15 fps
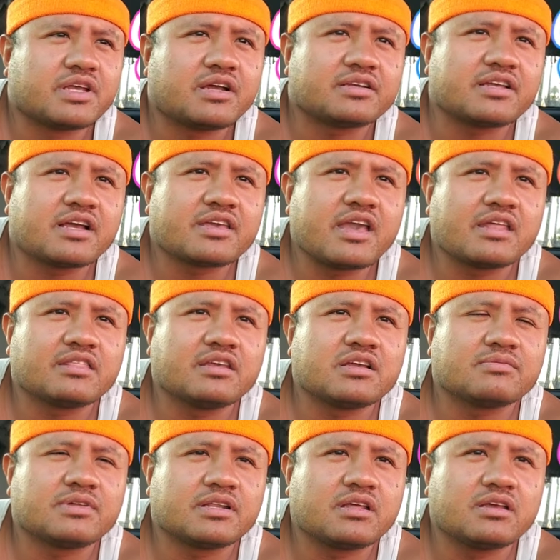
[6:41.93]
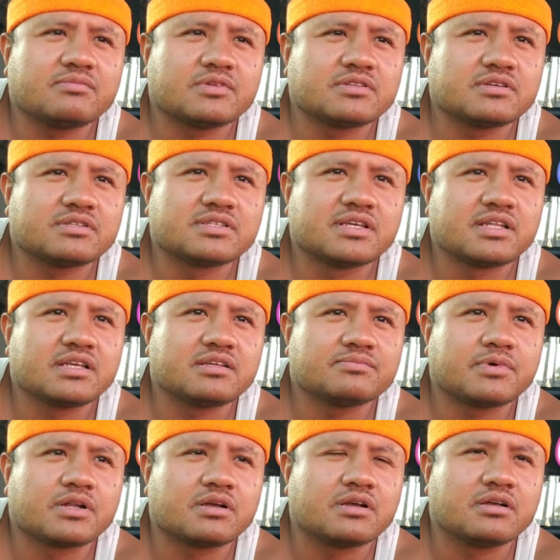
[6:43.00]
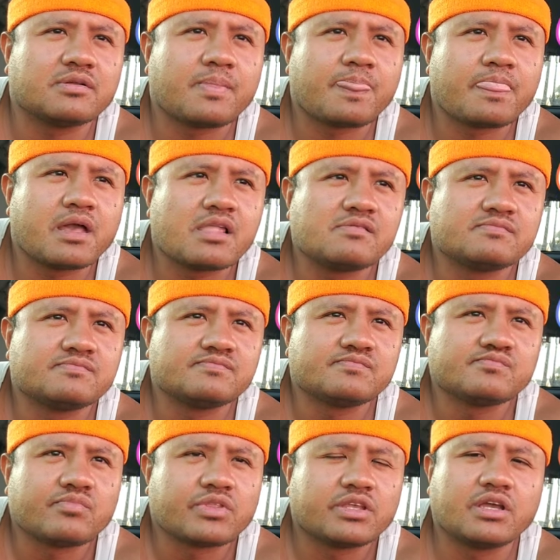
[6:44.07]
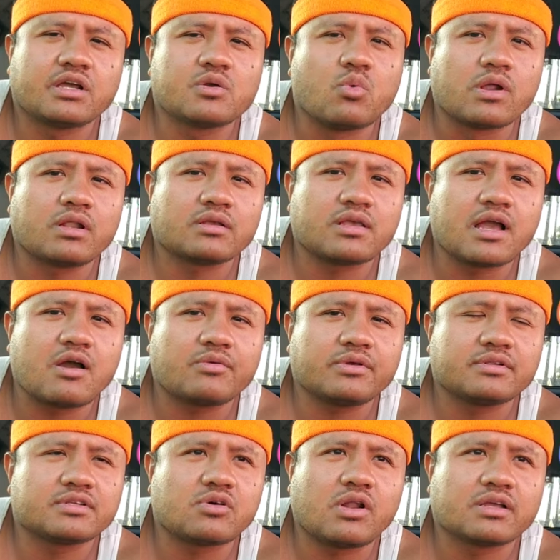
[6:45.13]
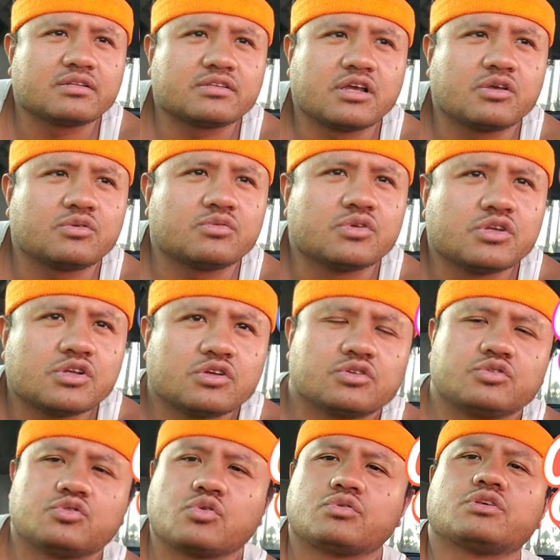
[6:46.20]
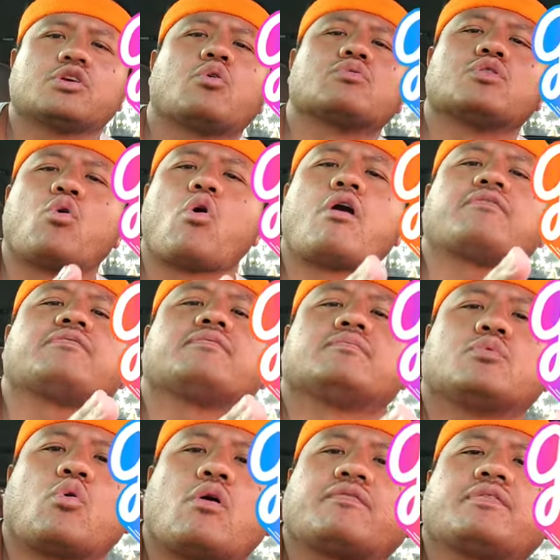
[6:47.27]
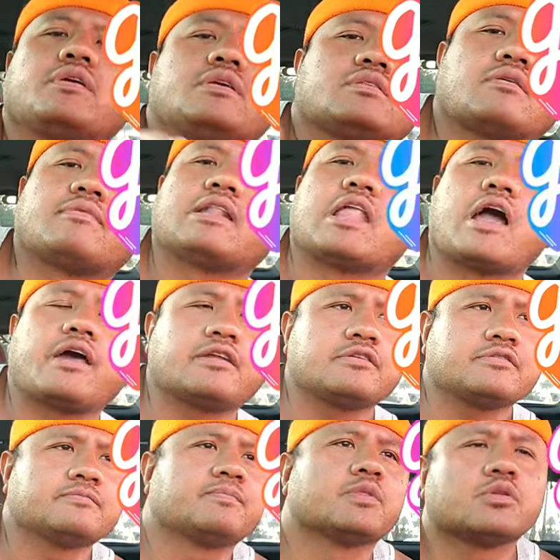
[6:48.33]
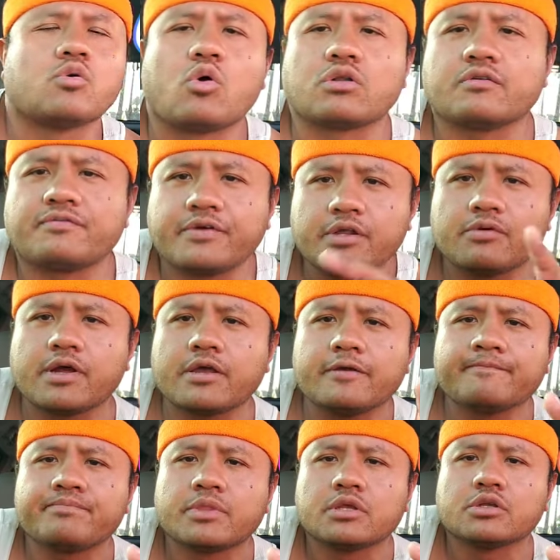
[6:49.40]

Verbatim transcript: I, I, can't think of the name of the city, but uh, yeah, Gwinnett County, that's all I can tell you. So you go north, northeast of Atlanta on a freeway,